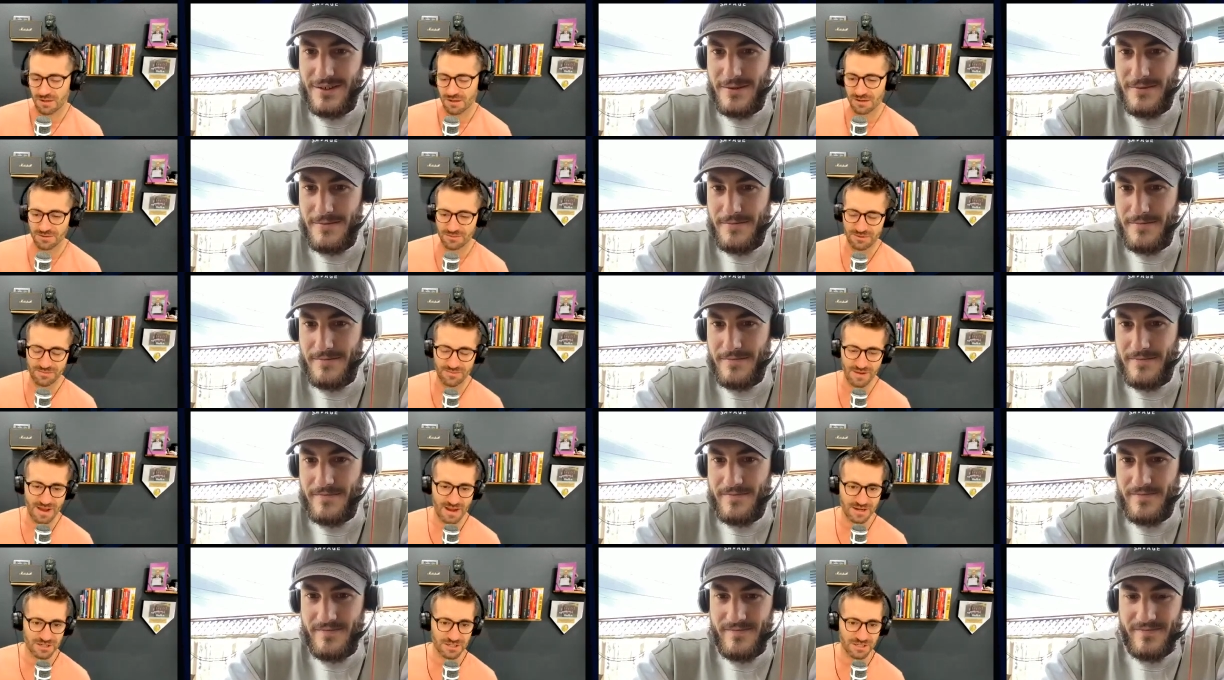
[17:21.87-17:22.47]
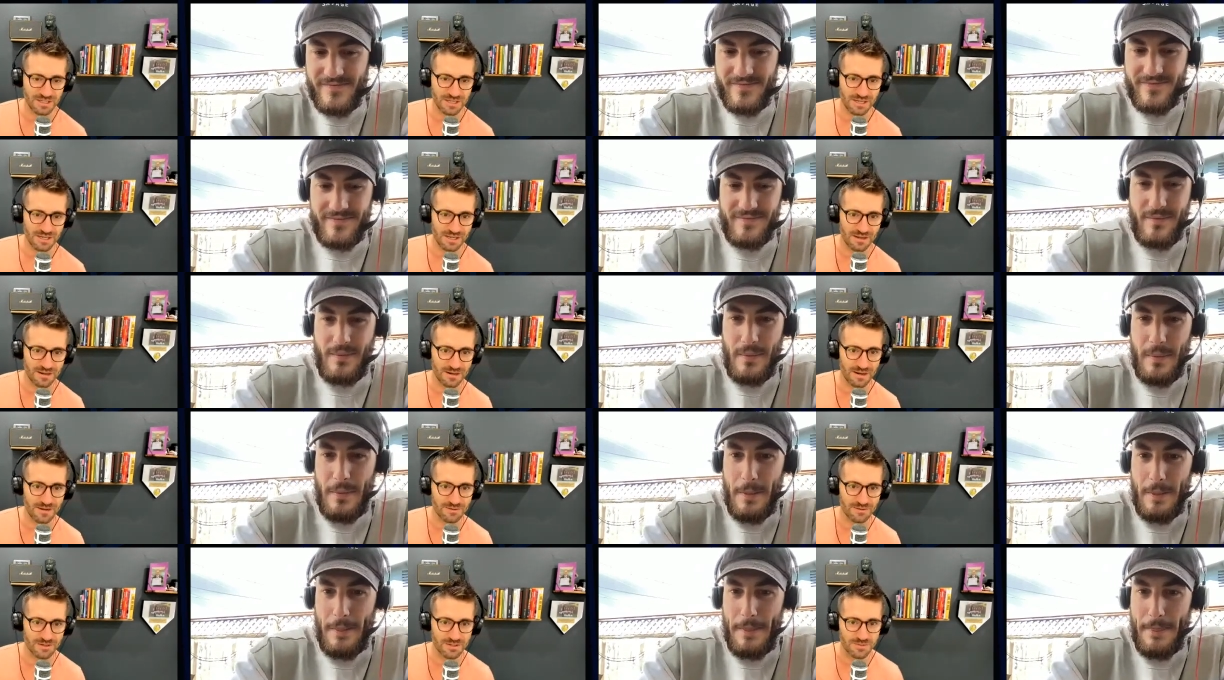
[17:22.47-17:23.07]
Speaker 1: we've actually
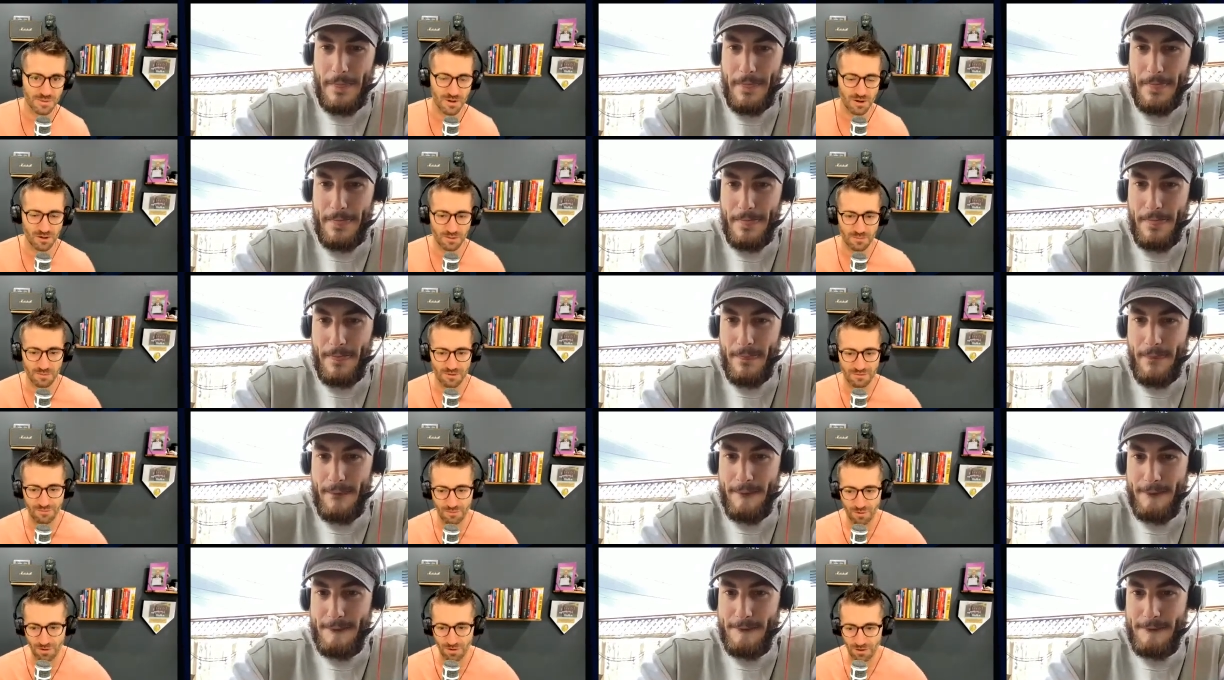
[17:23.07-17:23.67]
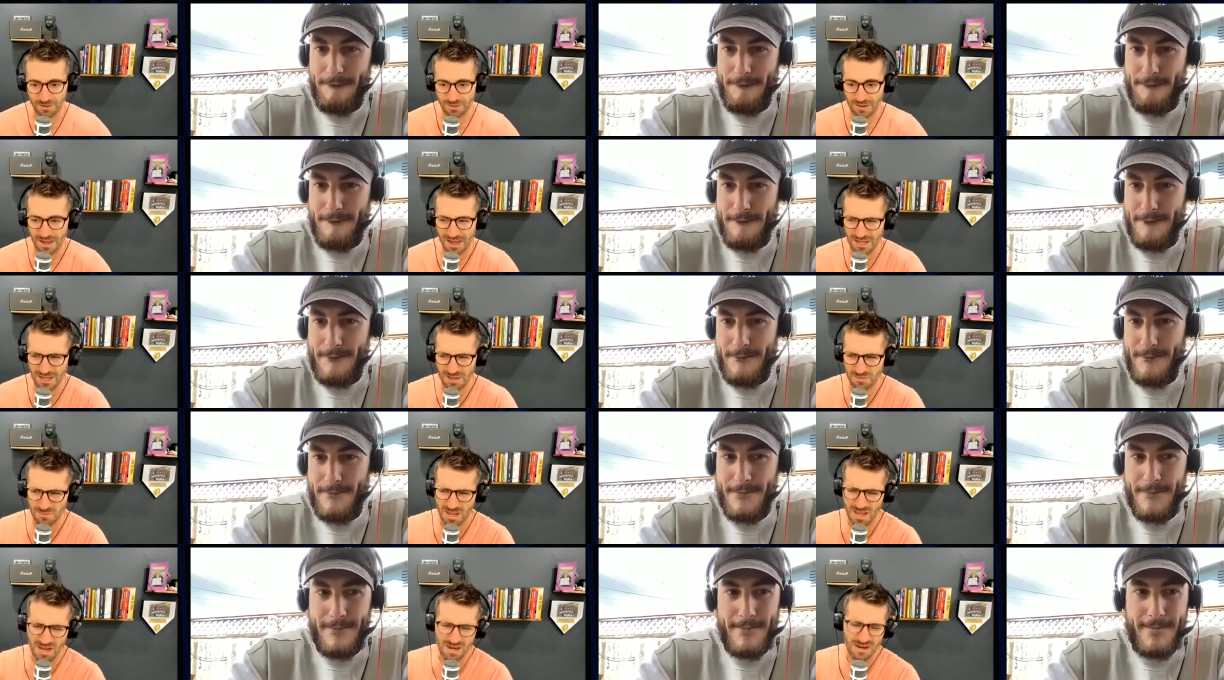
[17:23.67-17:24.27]
never spoken before. How
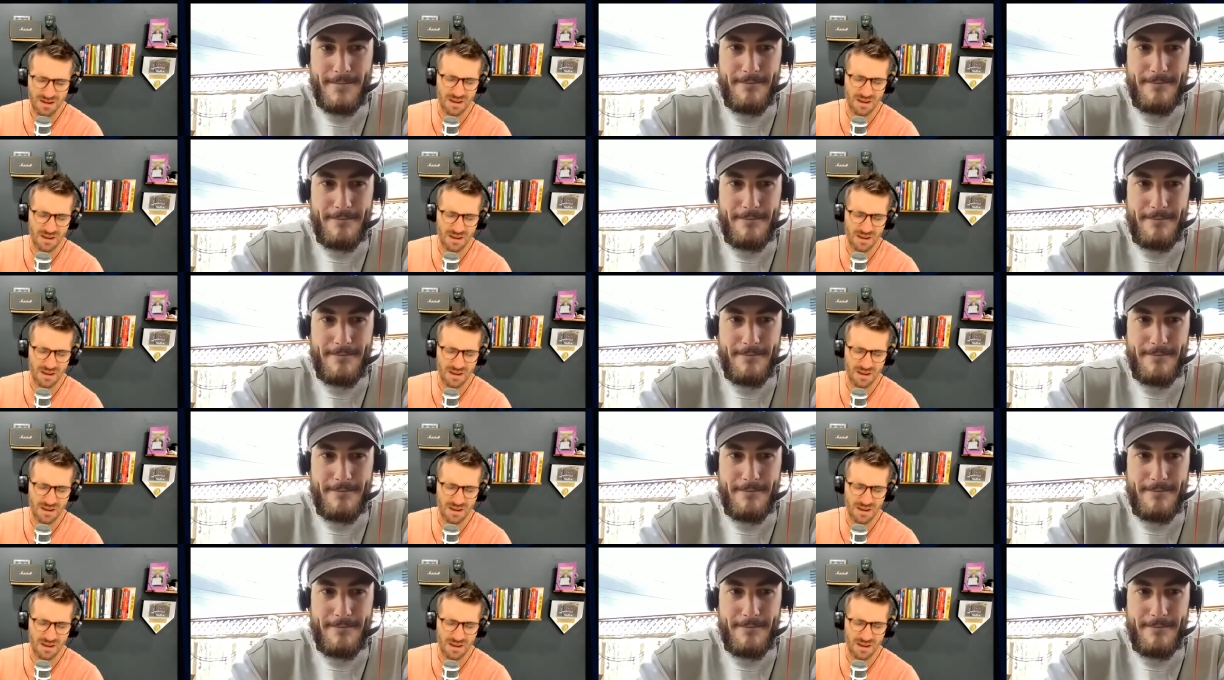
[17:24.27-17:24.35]
you been?